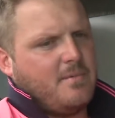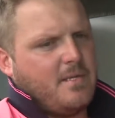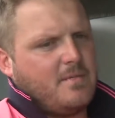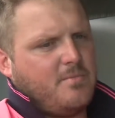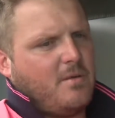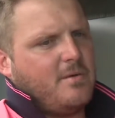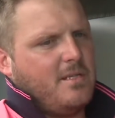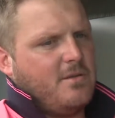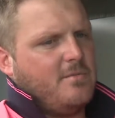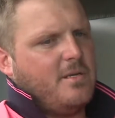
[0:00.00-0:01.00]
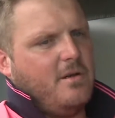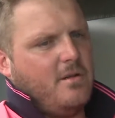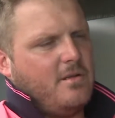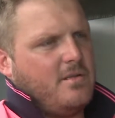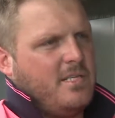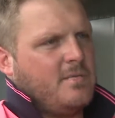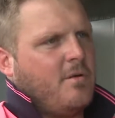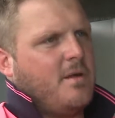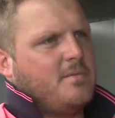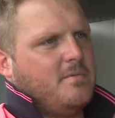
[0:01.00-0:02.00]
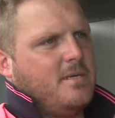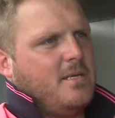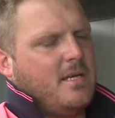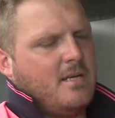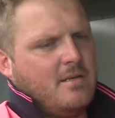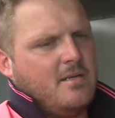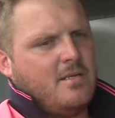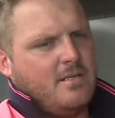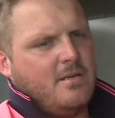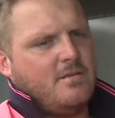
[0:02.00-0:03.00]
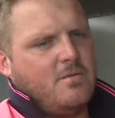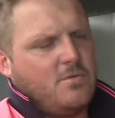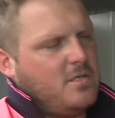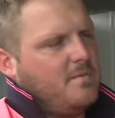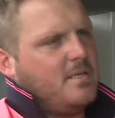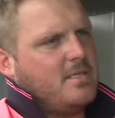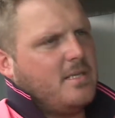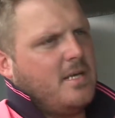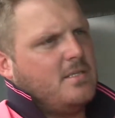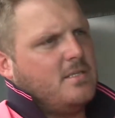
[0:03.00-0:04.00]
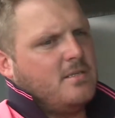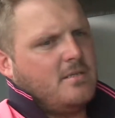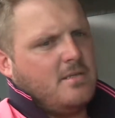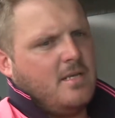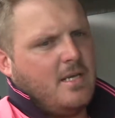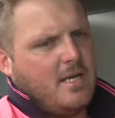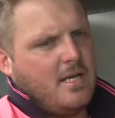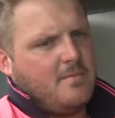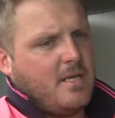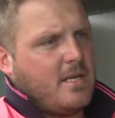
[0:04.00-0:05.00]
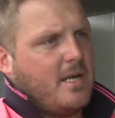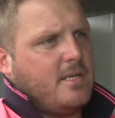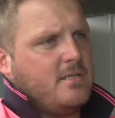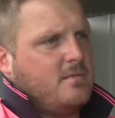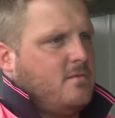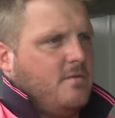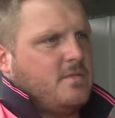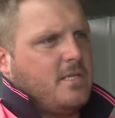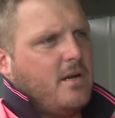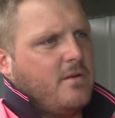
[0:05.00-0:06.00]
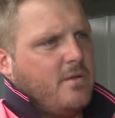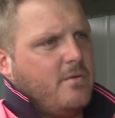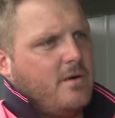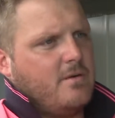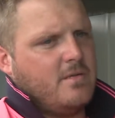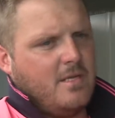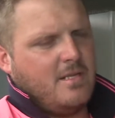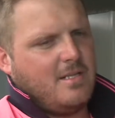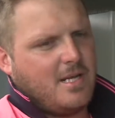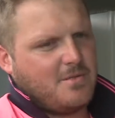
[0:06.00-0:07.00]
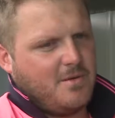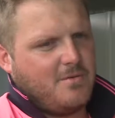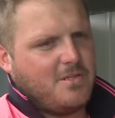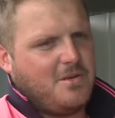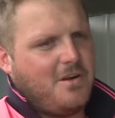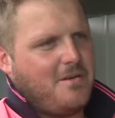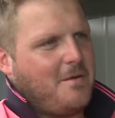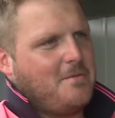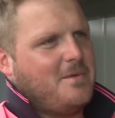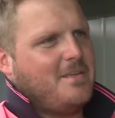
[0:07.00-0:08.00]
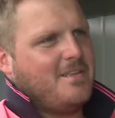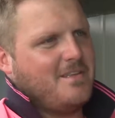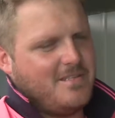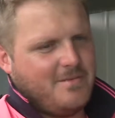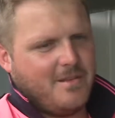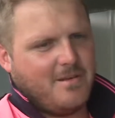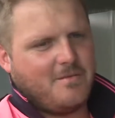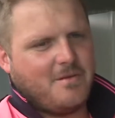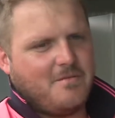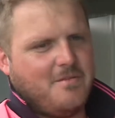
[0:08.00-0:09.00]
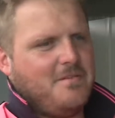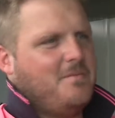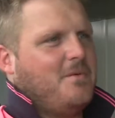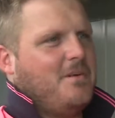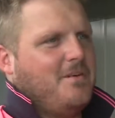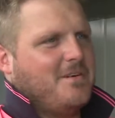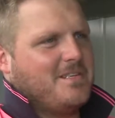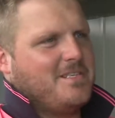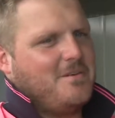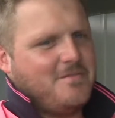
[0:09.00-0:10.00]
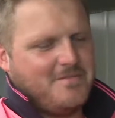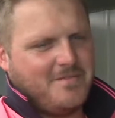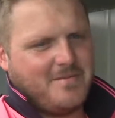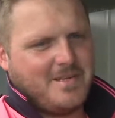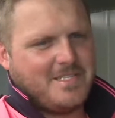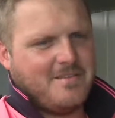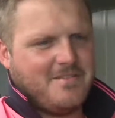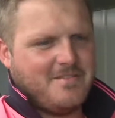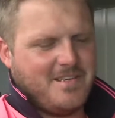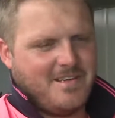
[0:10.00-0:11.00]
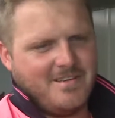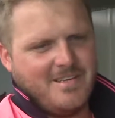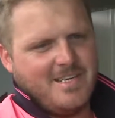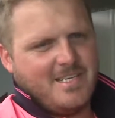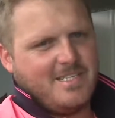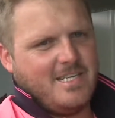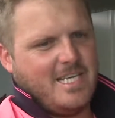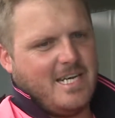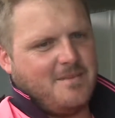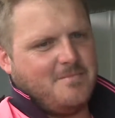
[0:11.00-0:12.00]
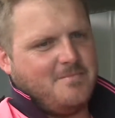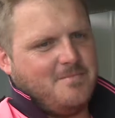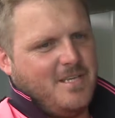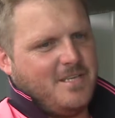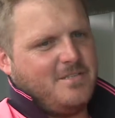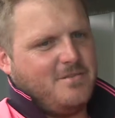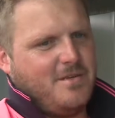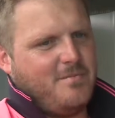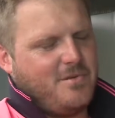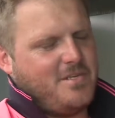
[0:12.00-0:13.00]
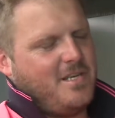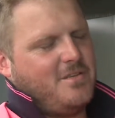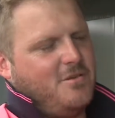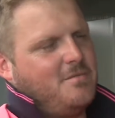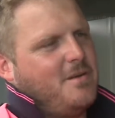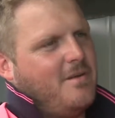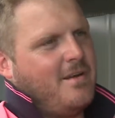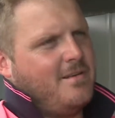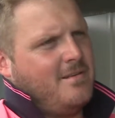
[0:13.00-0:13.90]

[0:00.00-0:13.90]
But it's probably a little bit earlier in his prep to be launching him at this stage. And Katie's obviously going really well. Last week would have tightened her up a bit. I think she went like 150.9 herself and ran about 7th. So she'll appreciate the drop in grey.